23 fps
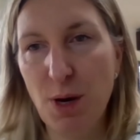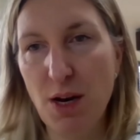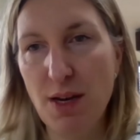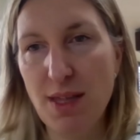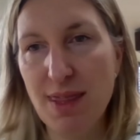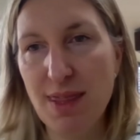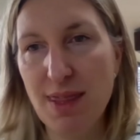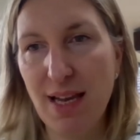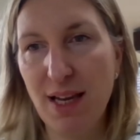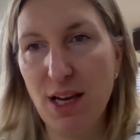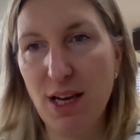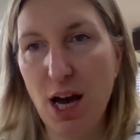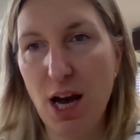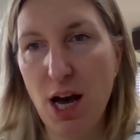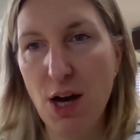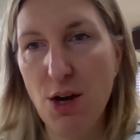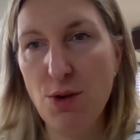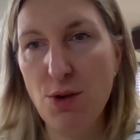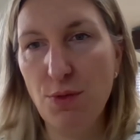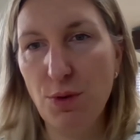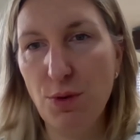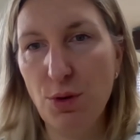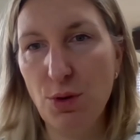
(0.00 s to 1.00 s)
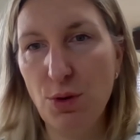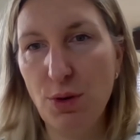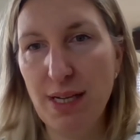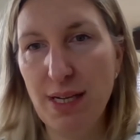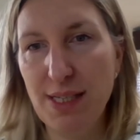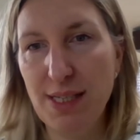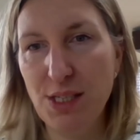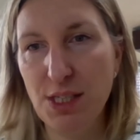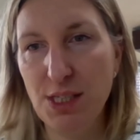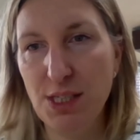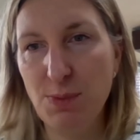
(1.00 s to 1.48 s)
But I think overall
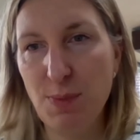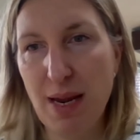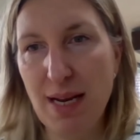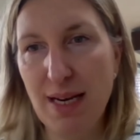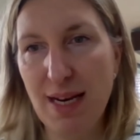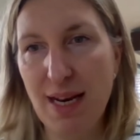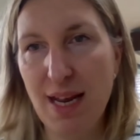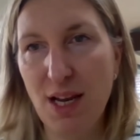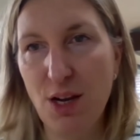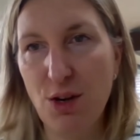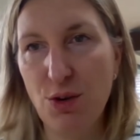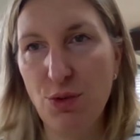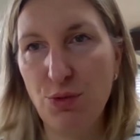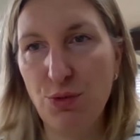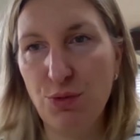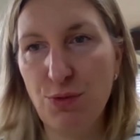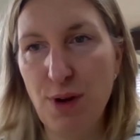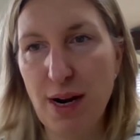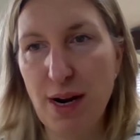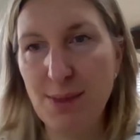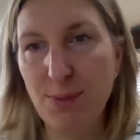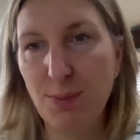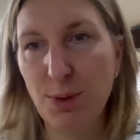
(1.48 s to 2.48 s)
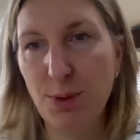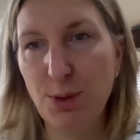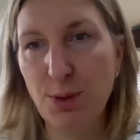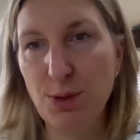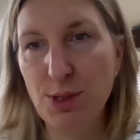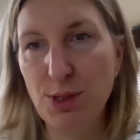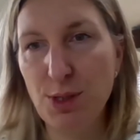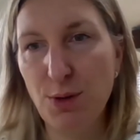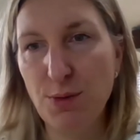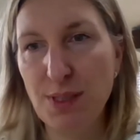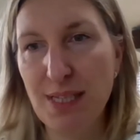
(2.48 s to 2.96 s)
it's just been an
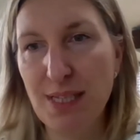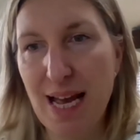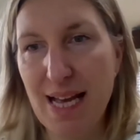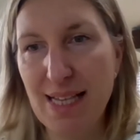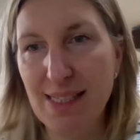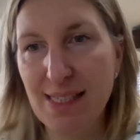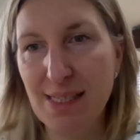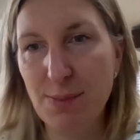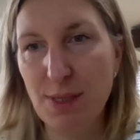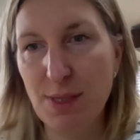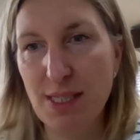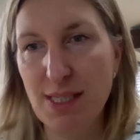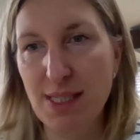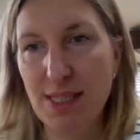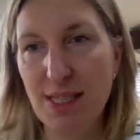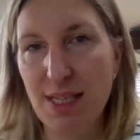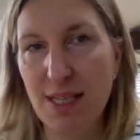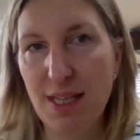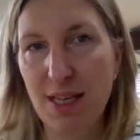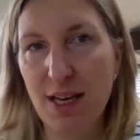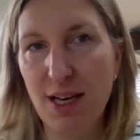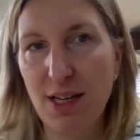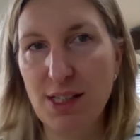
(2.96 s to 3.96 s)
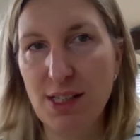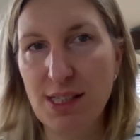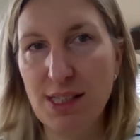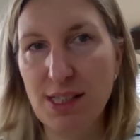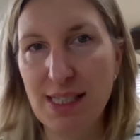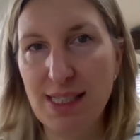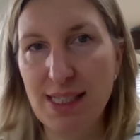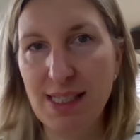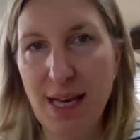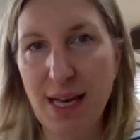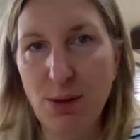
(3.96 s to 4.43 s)
incredible sort of testament to
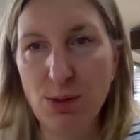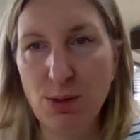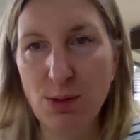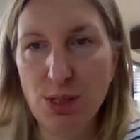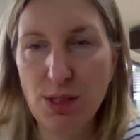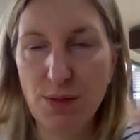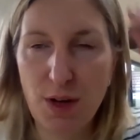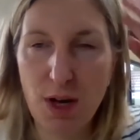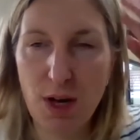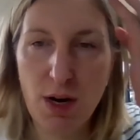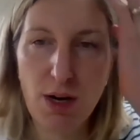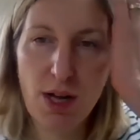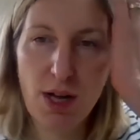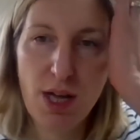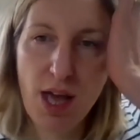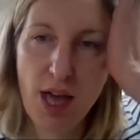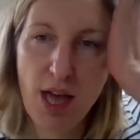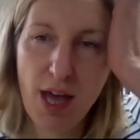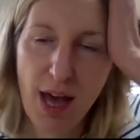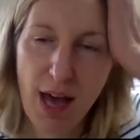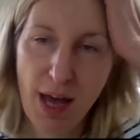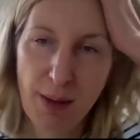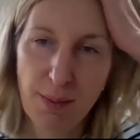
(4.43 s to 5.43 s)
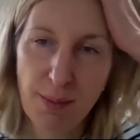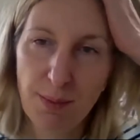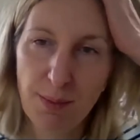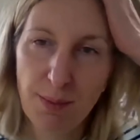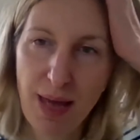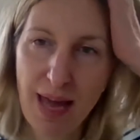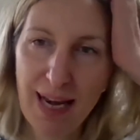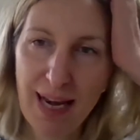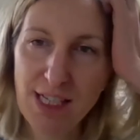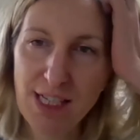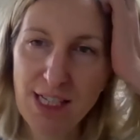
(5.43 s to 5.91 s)
the skills of our
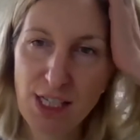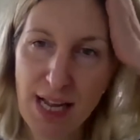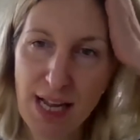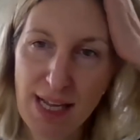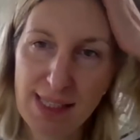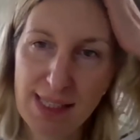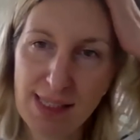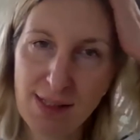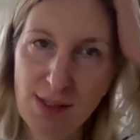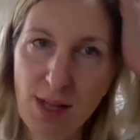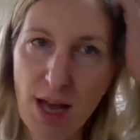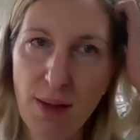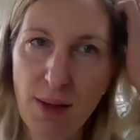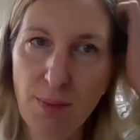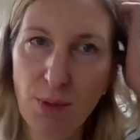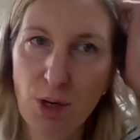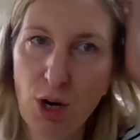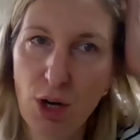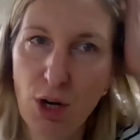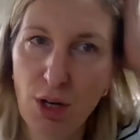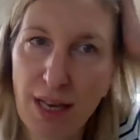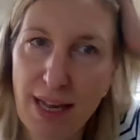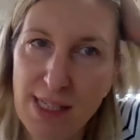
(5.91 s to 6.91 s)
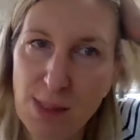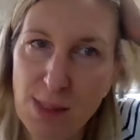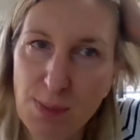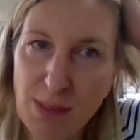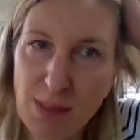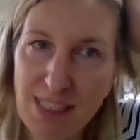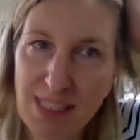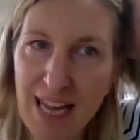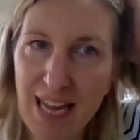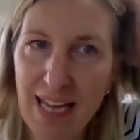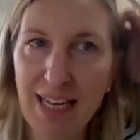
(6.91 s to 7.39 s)
NHS colleagues,
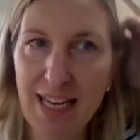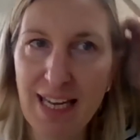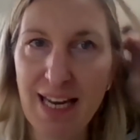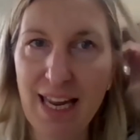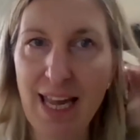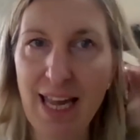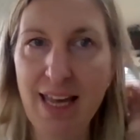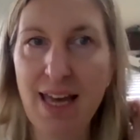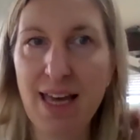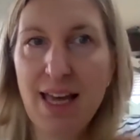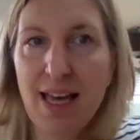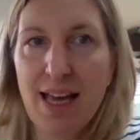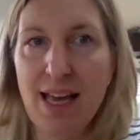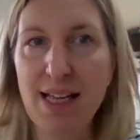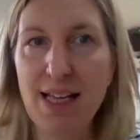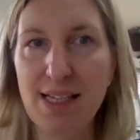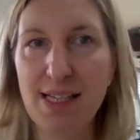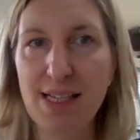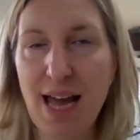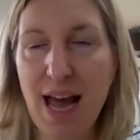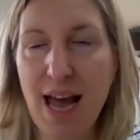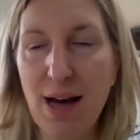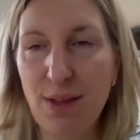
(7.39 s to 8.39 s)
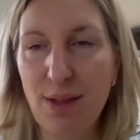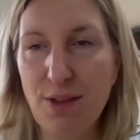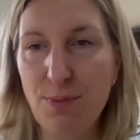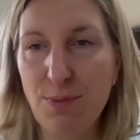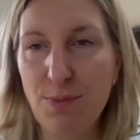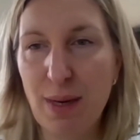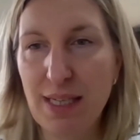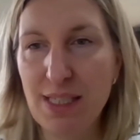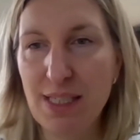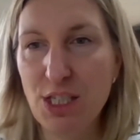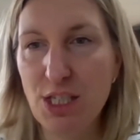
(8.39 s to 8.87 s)
particularly how
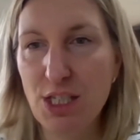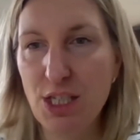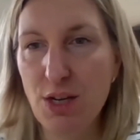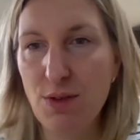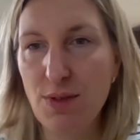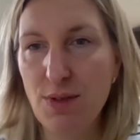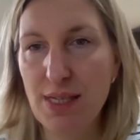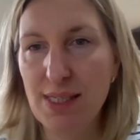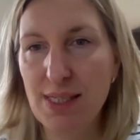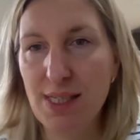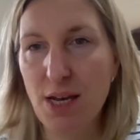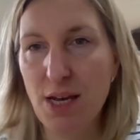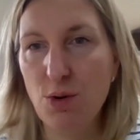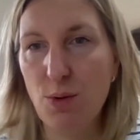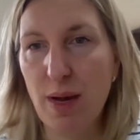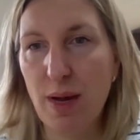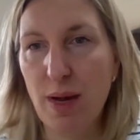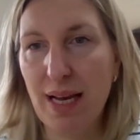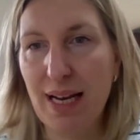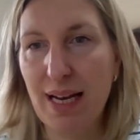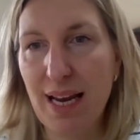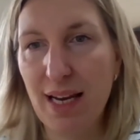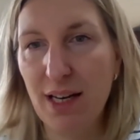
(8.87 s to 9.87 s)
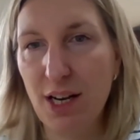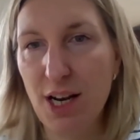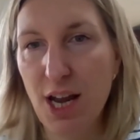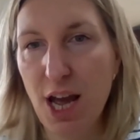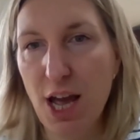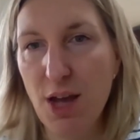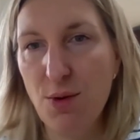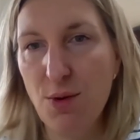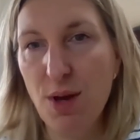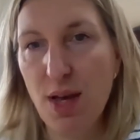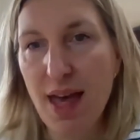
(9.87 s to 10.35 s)
they've managed to do this so quickly. And I
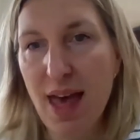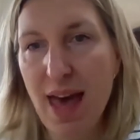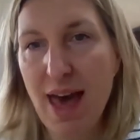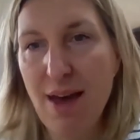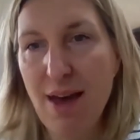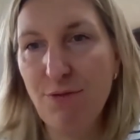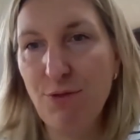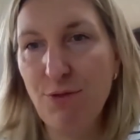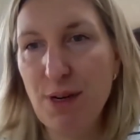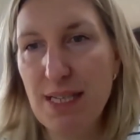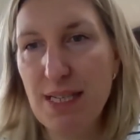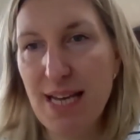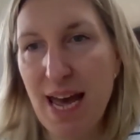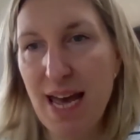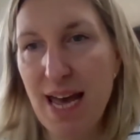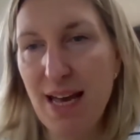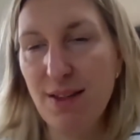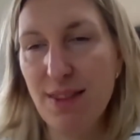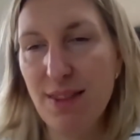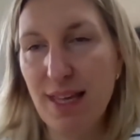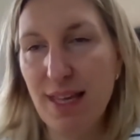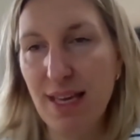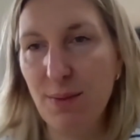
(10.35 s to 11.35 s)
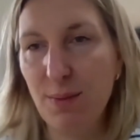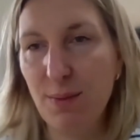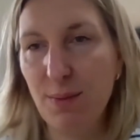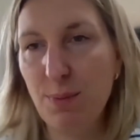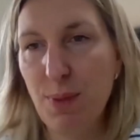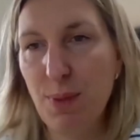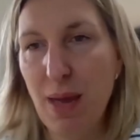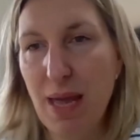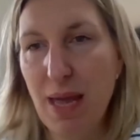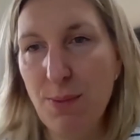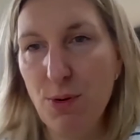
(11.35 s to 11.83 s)
know every day I think
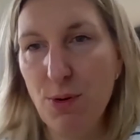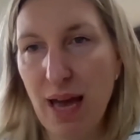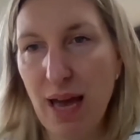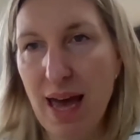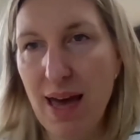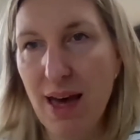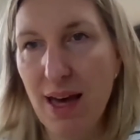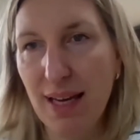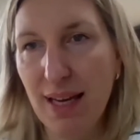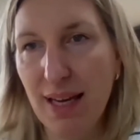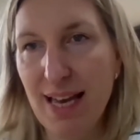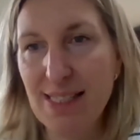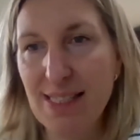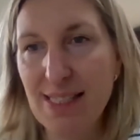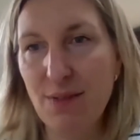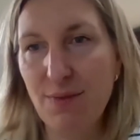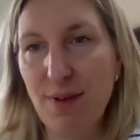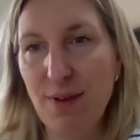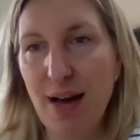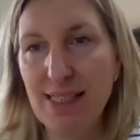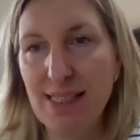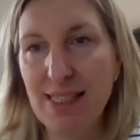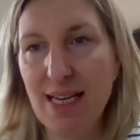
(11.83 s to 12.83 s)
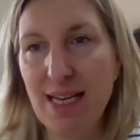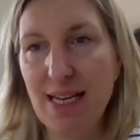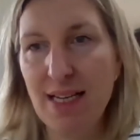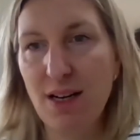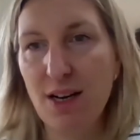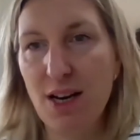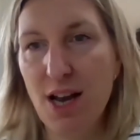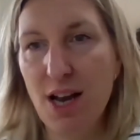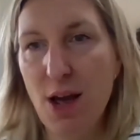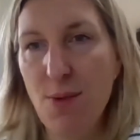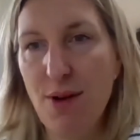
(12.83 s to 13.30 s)
people are getting the vaccine,
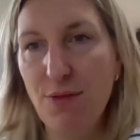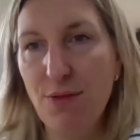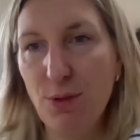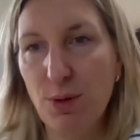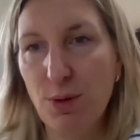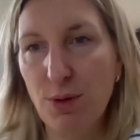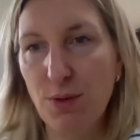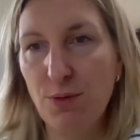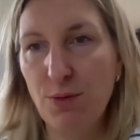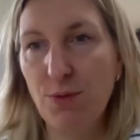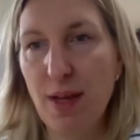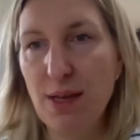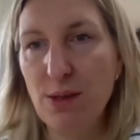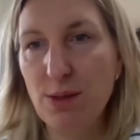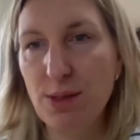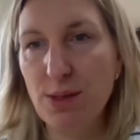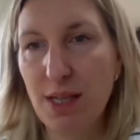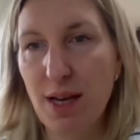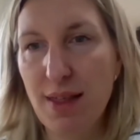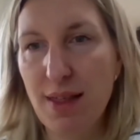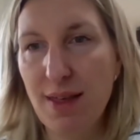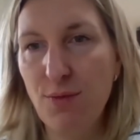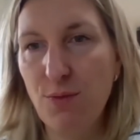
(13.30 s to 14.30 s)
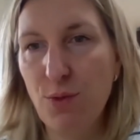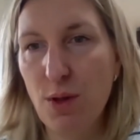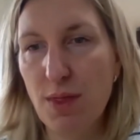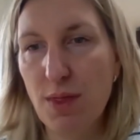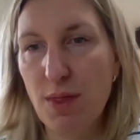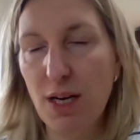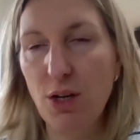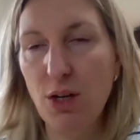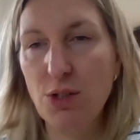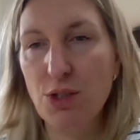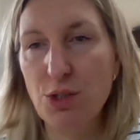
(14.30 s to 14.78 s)
and I know everyone feels like they've
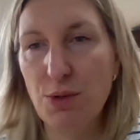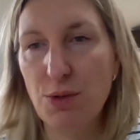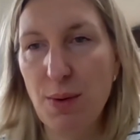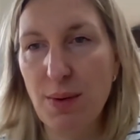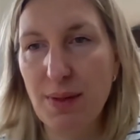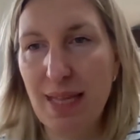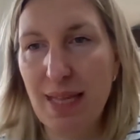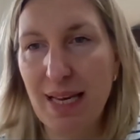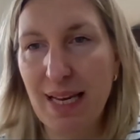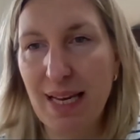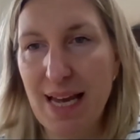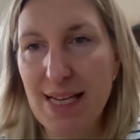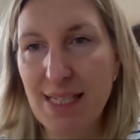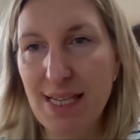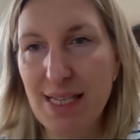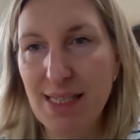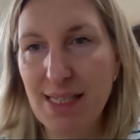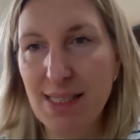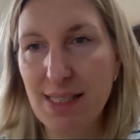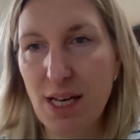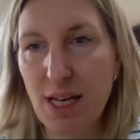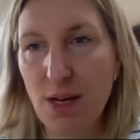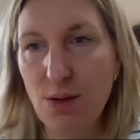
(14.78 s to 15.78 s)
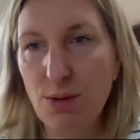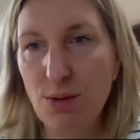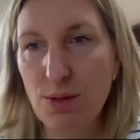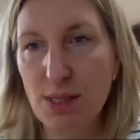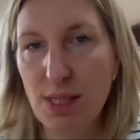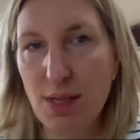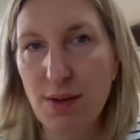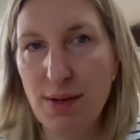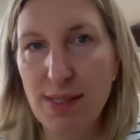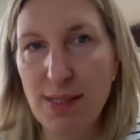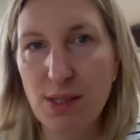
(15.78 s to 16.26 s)
won the lottery when they get it, so
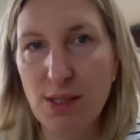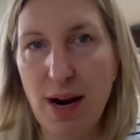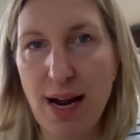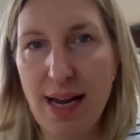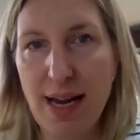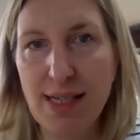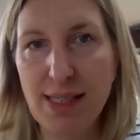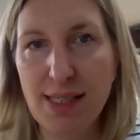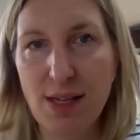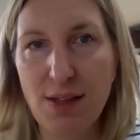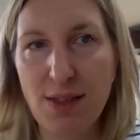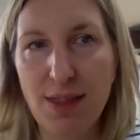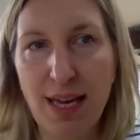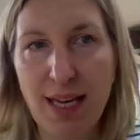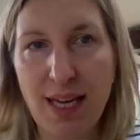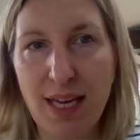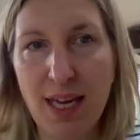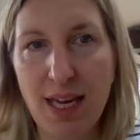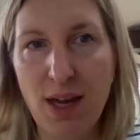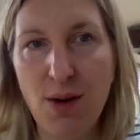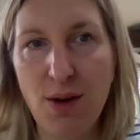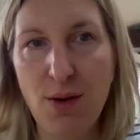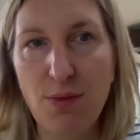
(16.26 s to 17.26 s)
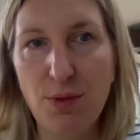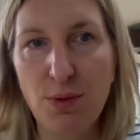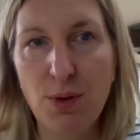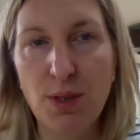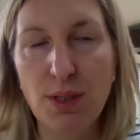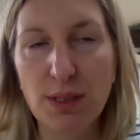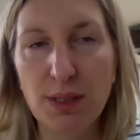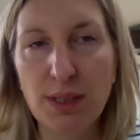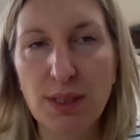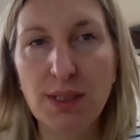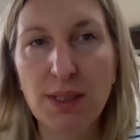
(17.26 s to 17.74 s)
it's great. So thank you,
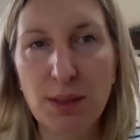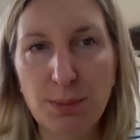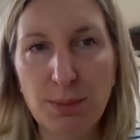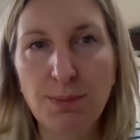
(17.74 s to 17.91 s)
everyone.